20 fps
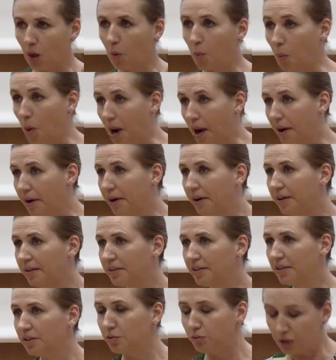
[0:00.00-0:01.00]
where
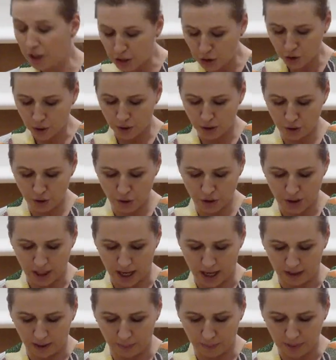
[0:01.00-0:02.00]
research
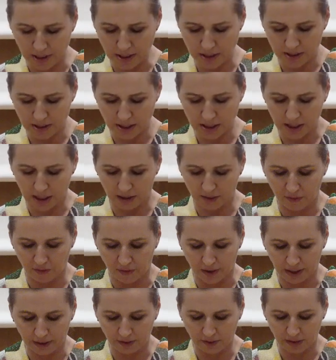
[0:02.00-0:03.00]
and business can
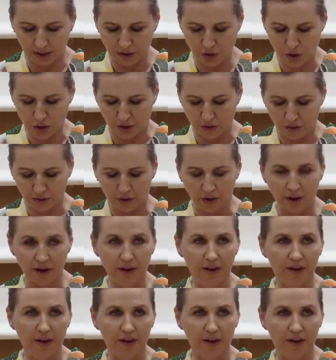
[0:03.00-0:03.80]
find each other.